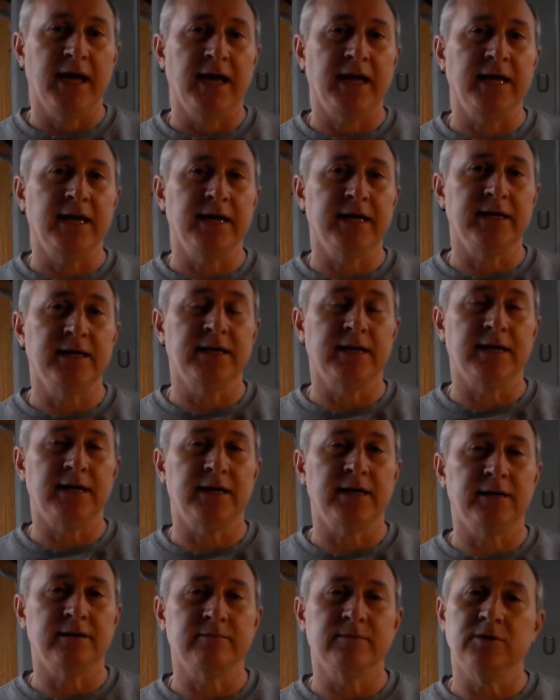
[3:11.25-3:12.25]
And
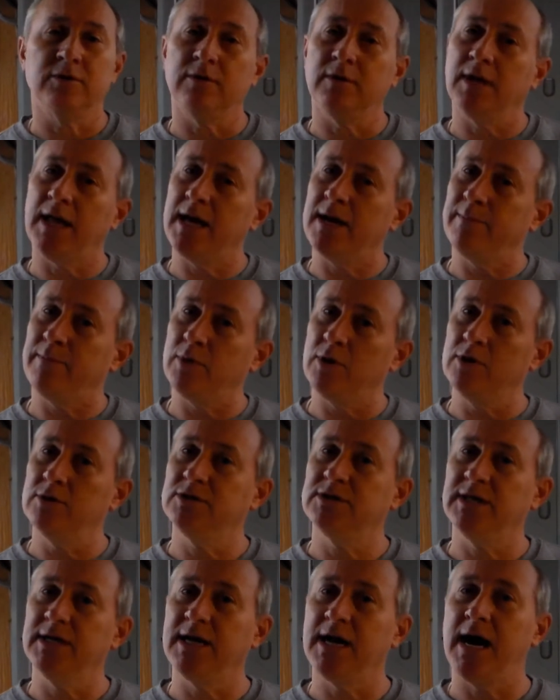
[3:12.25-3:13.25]
there are a lot of
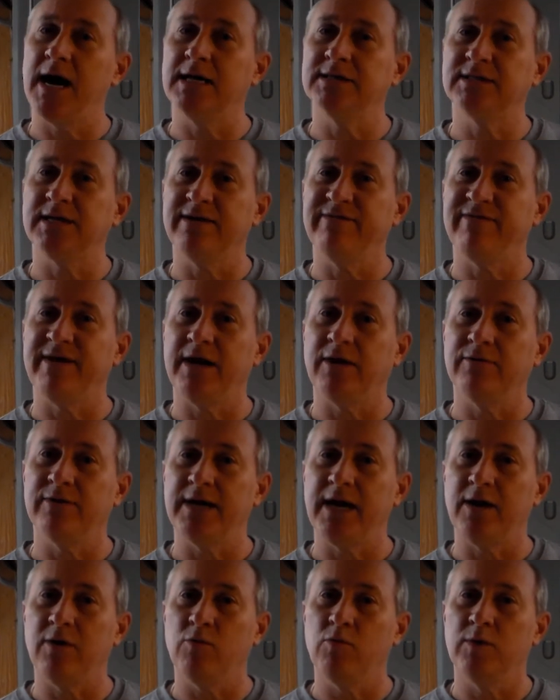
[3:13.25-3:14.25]
pros and cons I found
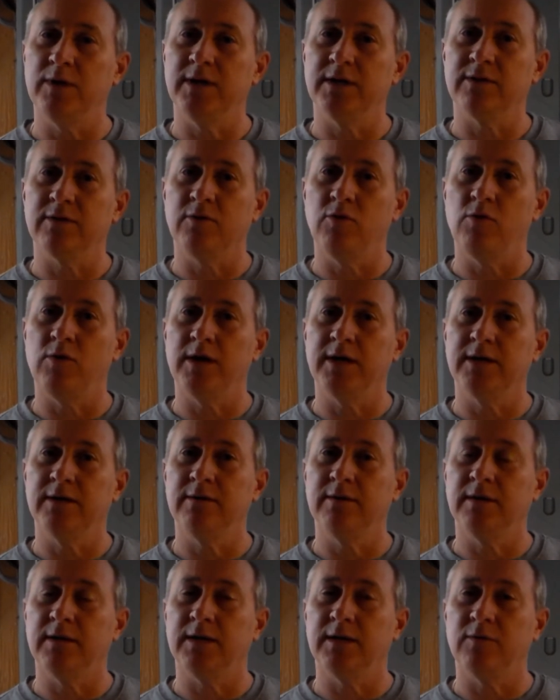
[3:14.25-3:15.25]
out with
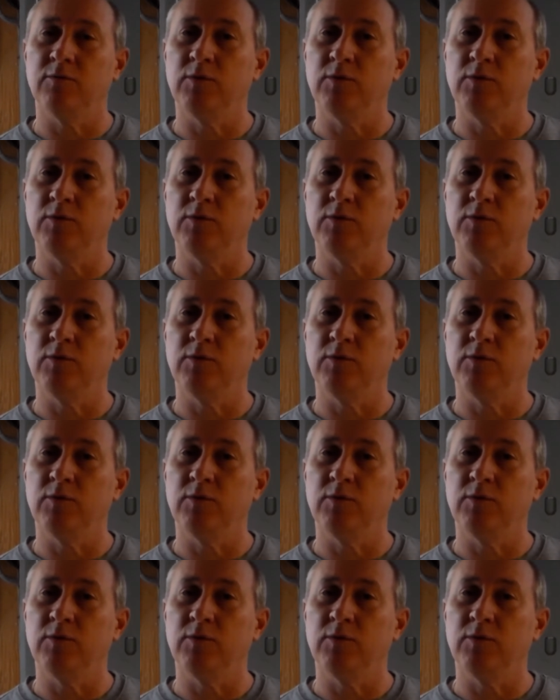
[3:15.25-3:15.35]
going